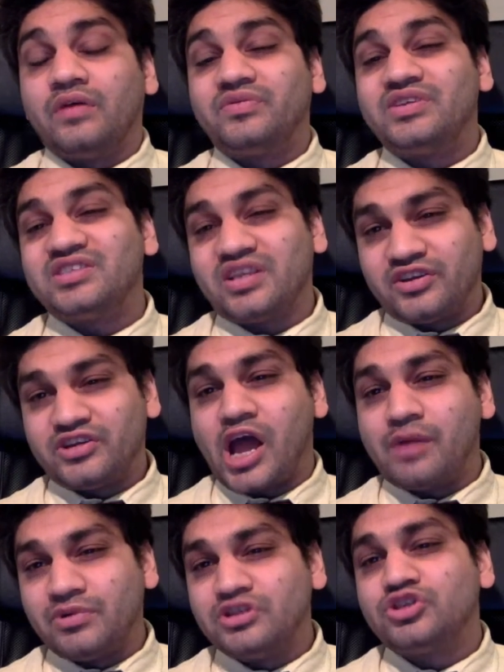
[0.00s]
These are the
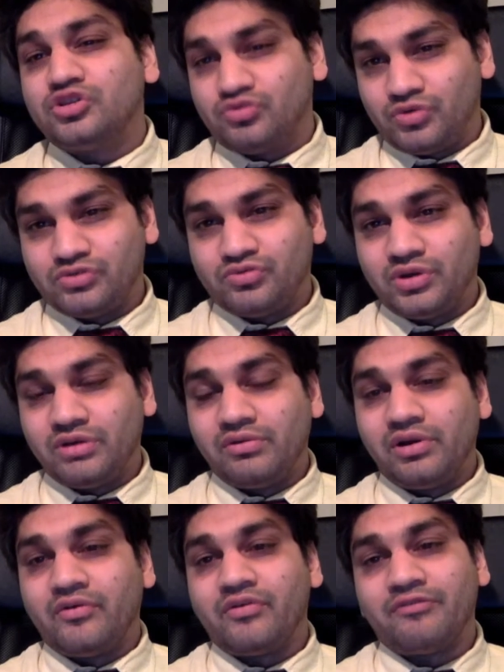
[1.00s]
dimensions which we
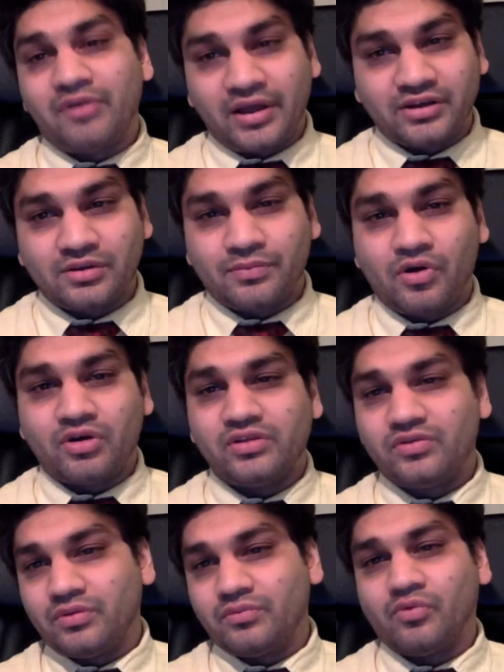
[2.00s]
will reflect upon
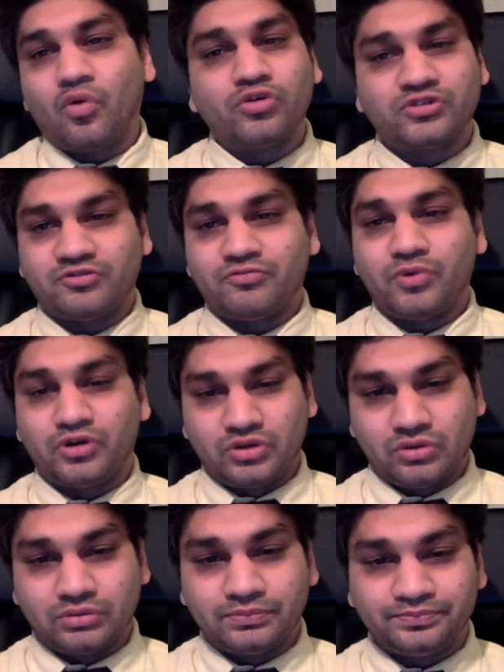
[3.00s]
in the course of
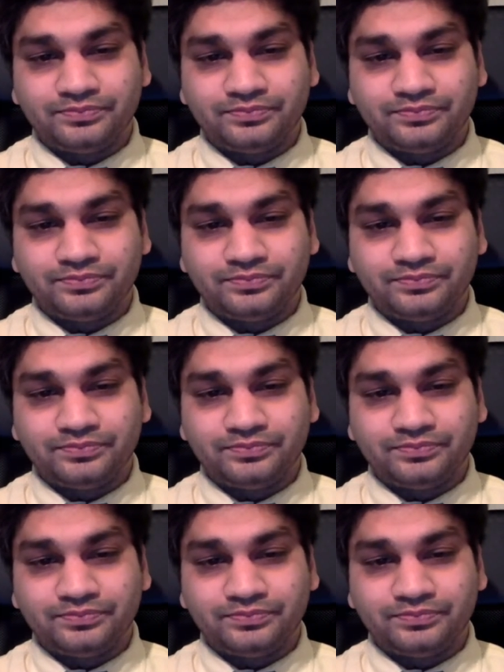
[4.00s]
module.